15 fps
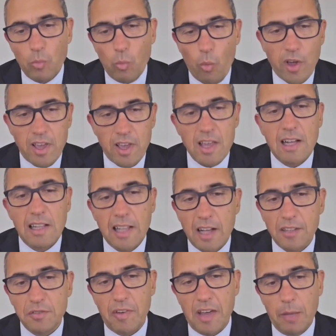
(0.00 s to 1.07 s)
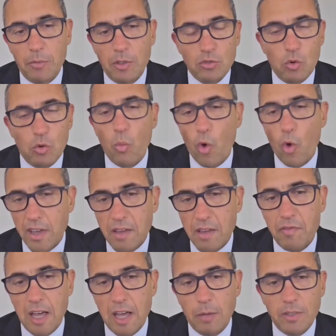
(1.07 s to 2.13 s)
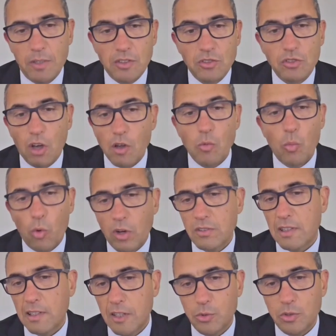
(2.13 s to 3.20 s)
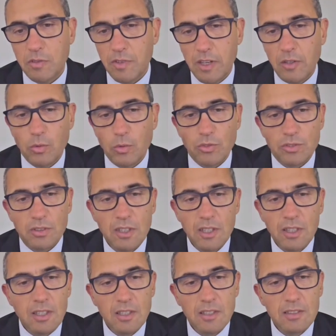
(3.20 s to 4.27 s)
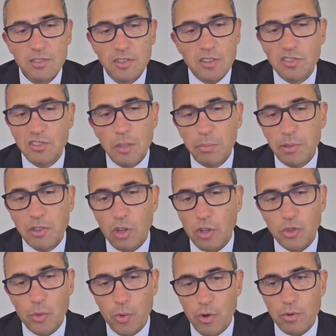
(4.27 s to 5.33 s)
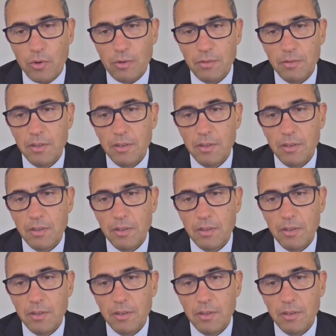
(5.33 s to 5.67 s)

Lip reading: working class families or working families don't want electric vehicles. It's just simply not true.